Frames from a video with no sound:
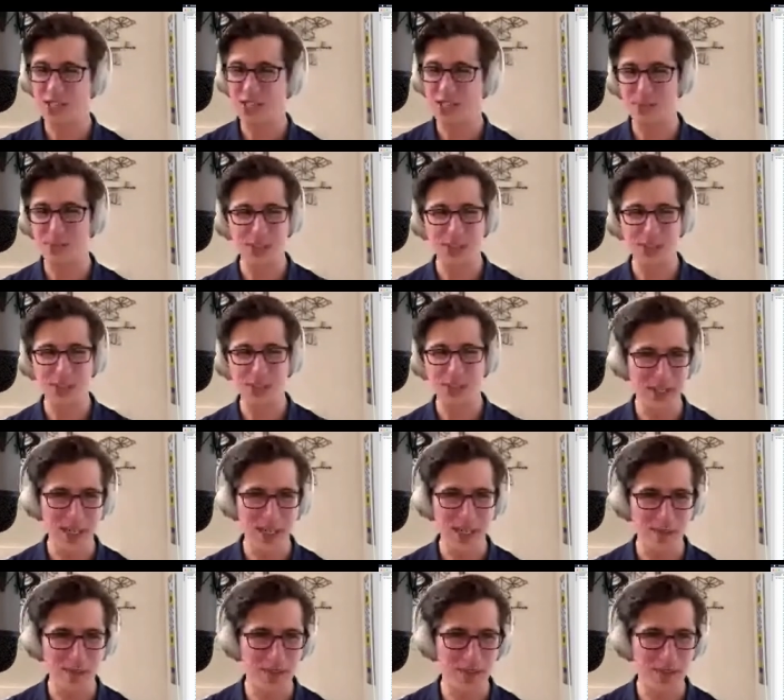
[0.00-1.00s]
you've been doing
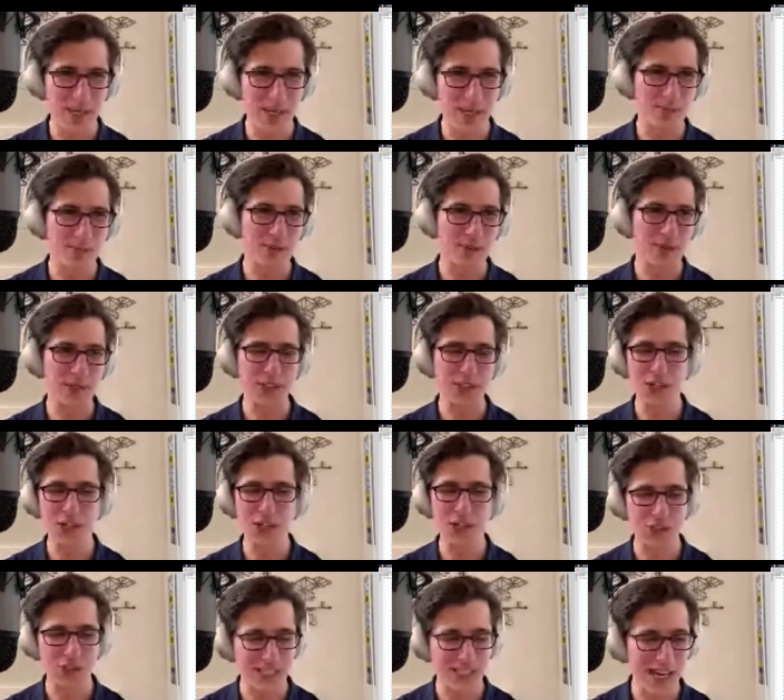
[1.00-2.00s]
MVVM for
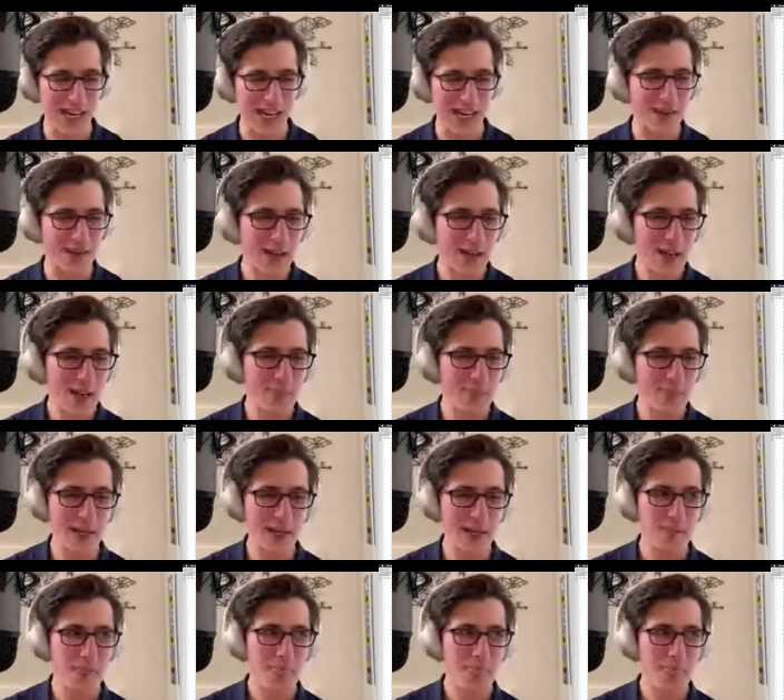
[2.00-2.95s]
years now, but